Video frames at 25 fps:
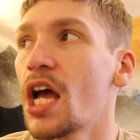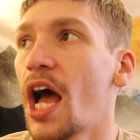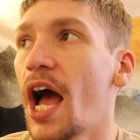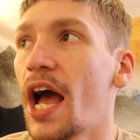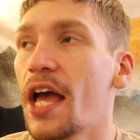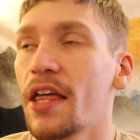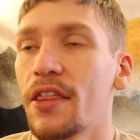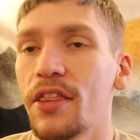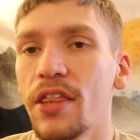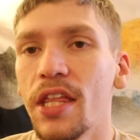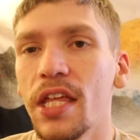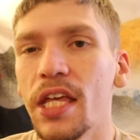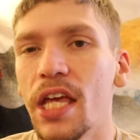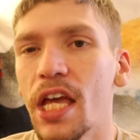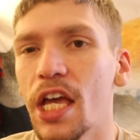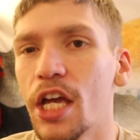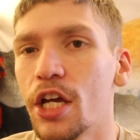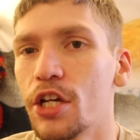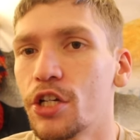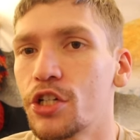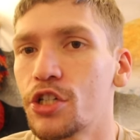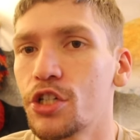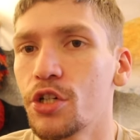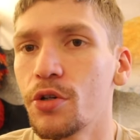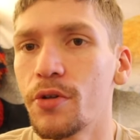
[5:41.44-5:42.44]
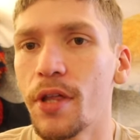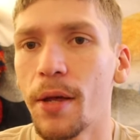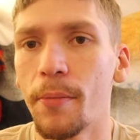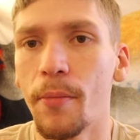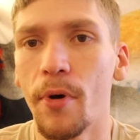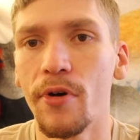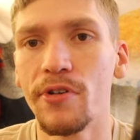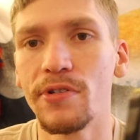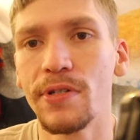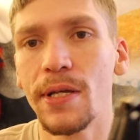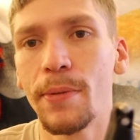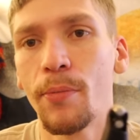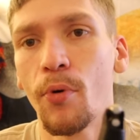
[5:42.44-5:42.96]
I think, issue that
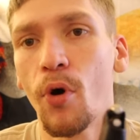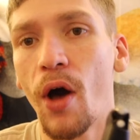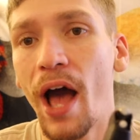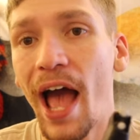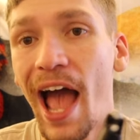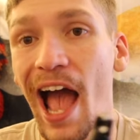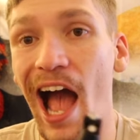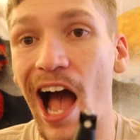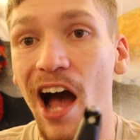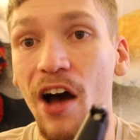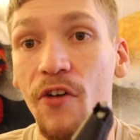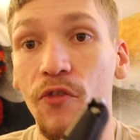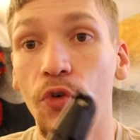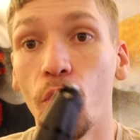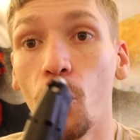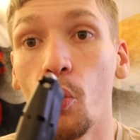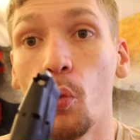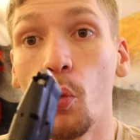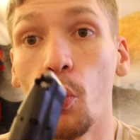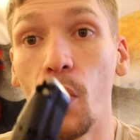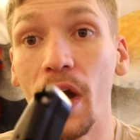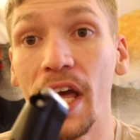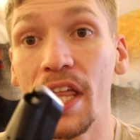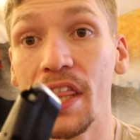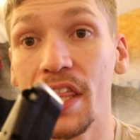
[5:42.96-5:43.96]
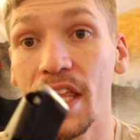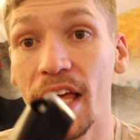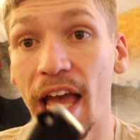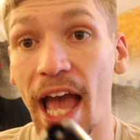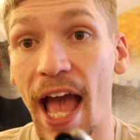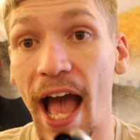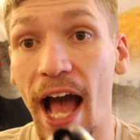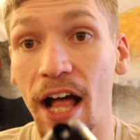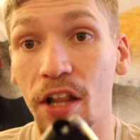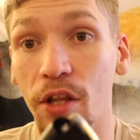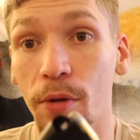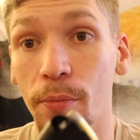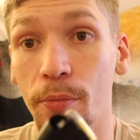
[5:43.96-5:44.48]
most people have with
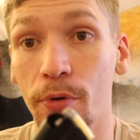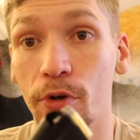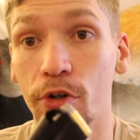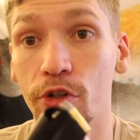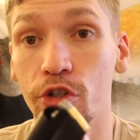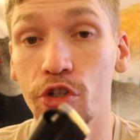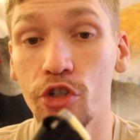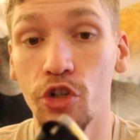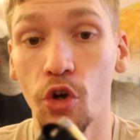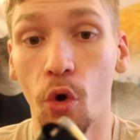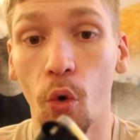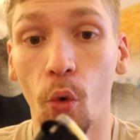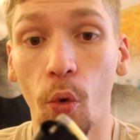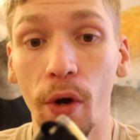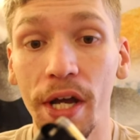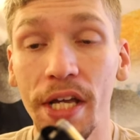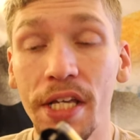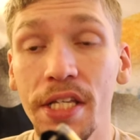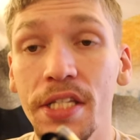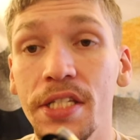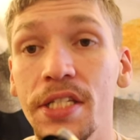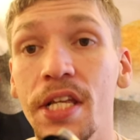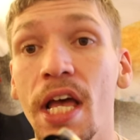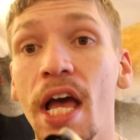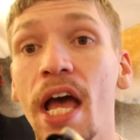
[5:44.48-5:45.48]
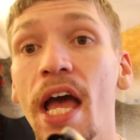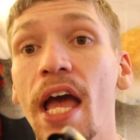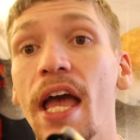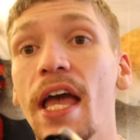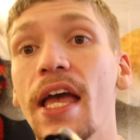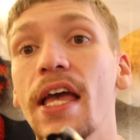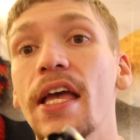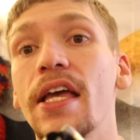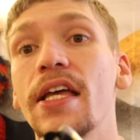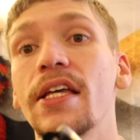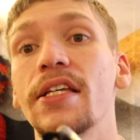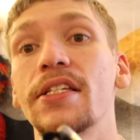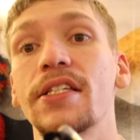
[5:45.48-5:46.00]
caliber choice,
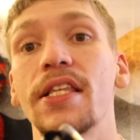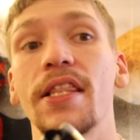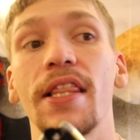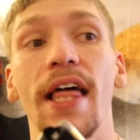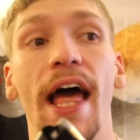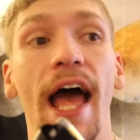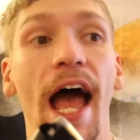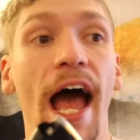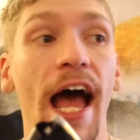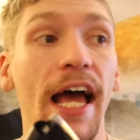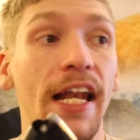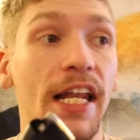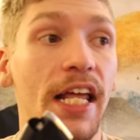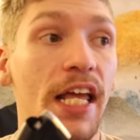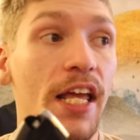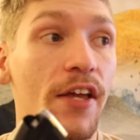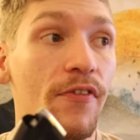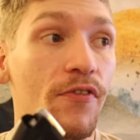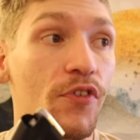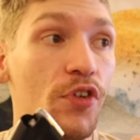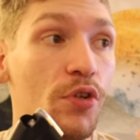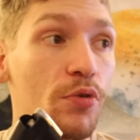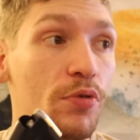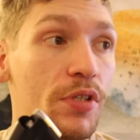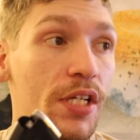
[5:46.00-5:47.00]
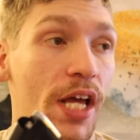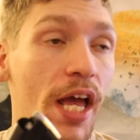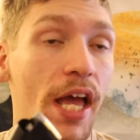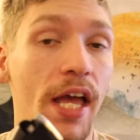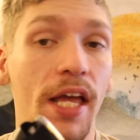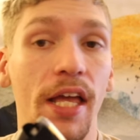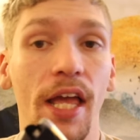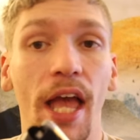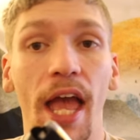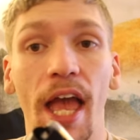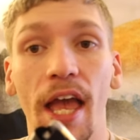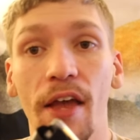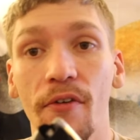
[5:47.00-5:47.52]
is that if you
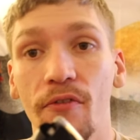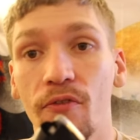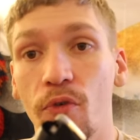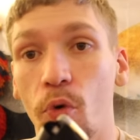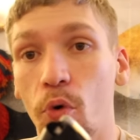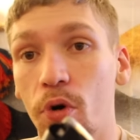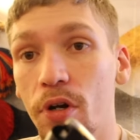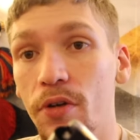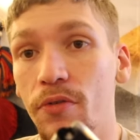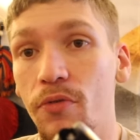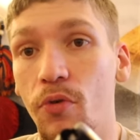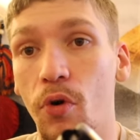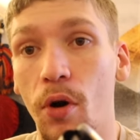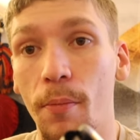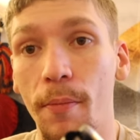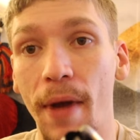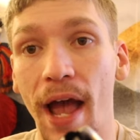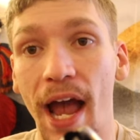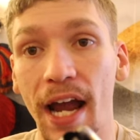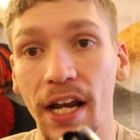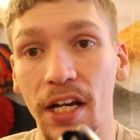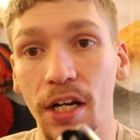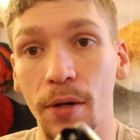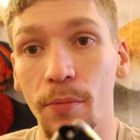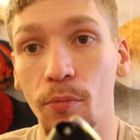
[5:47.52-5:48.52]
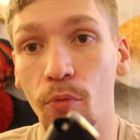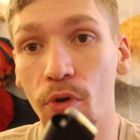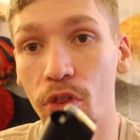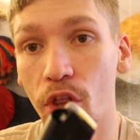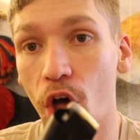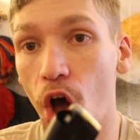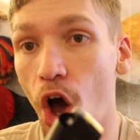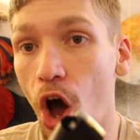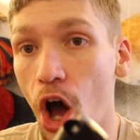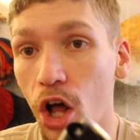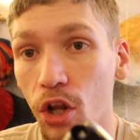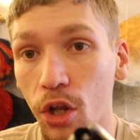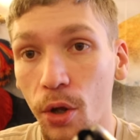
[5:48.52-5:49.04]
take a 44 Magnum with a
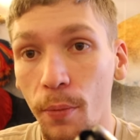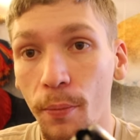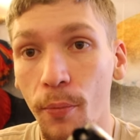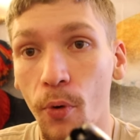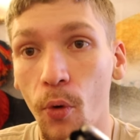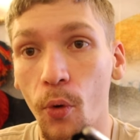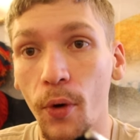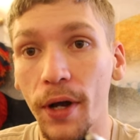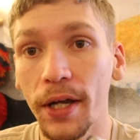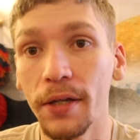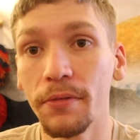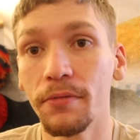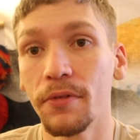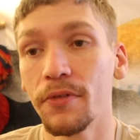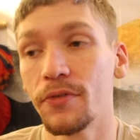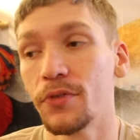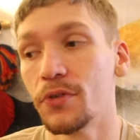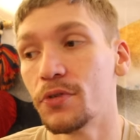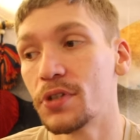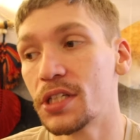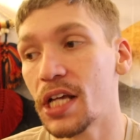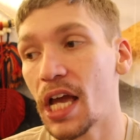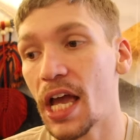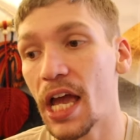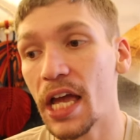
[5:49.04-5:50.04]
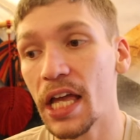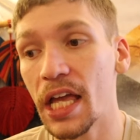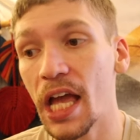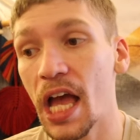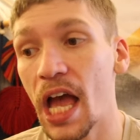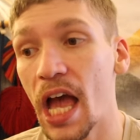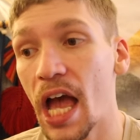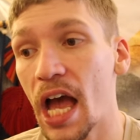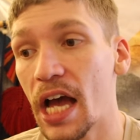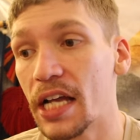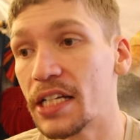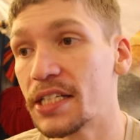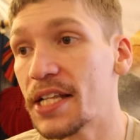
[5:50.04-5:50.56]
hollow point, if you take
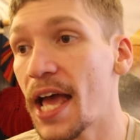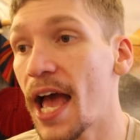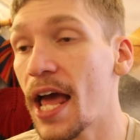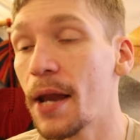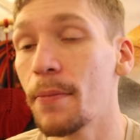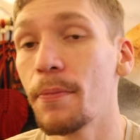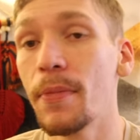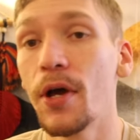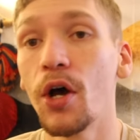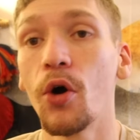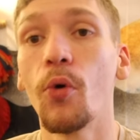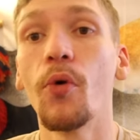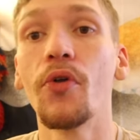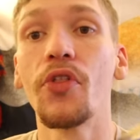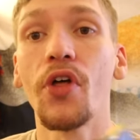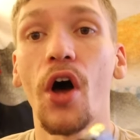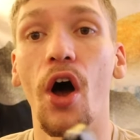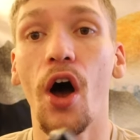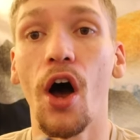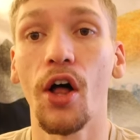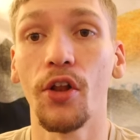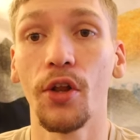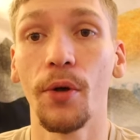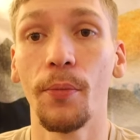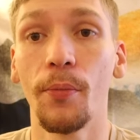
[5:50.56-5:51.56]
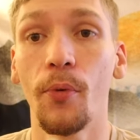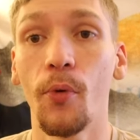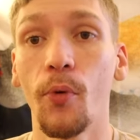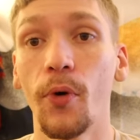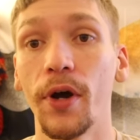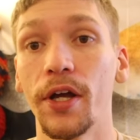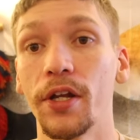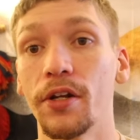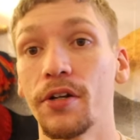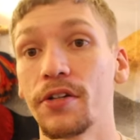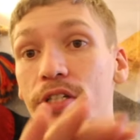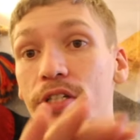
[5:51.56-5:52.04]
a 10mm with a hollow point,